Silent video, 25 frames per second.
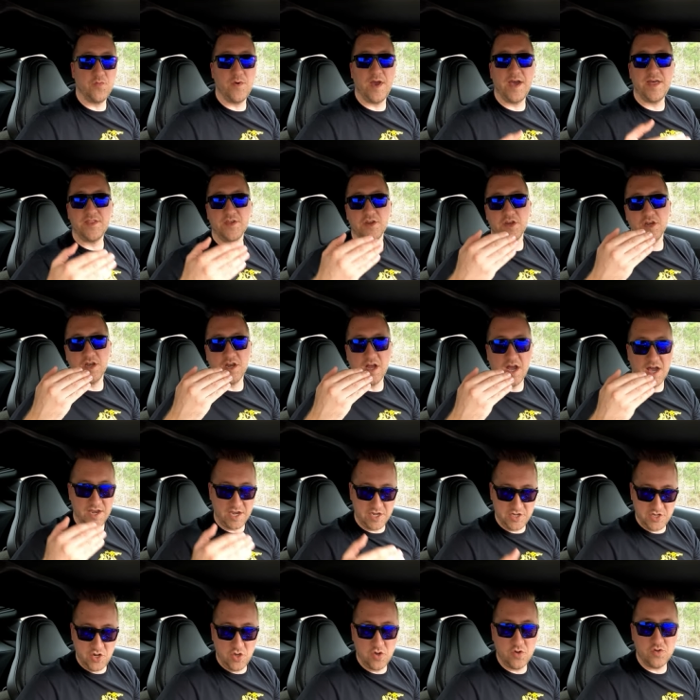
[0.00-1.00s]
weather on
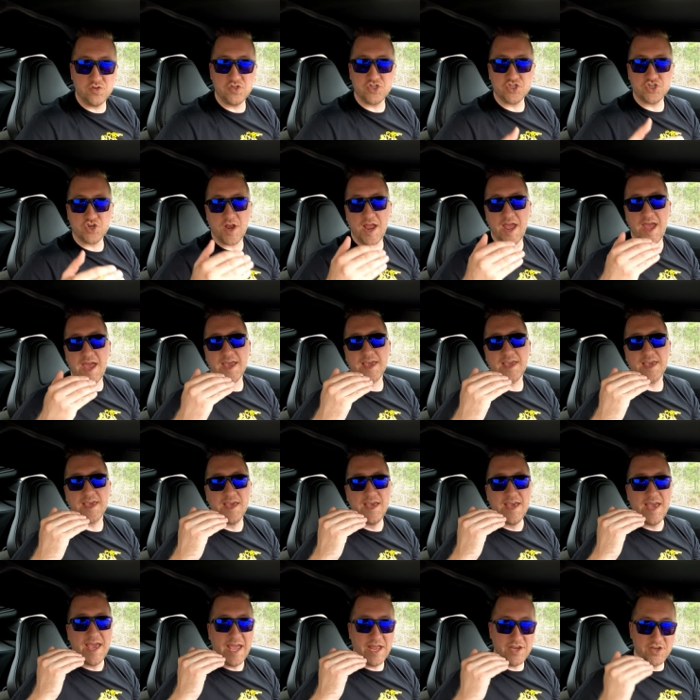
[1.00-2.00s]
a known track
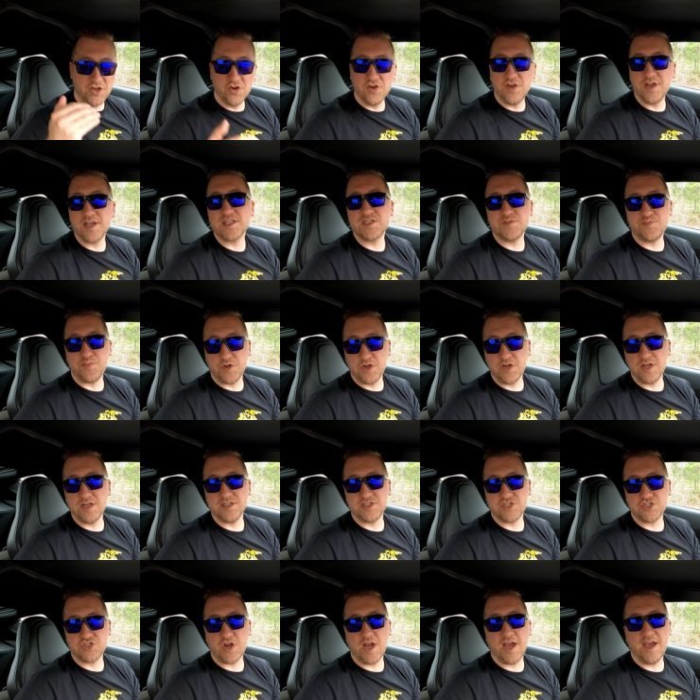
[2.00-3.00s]
and you're an
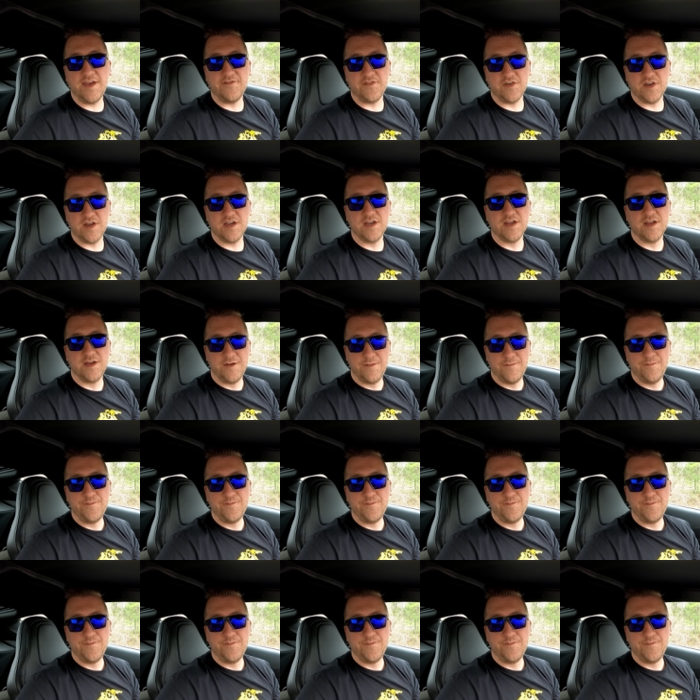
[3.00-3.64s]
experienced driver.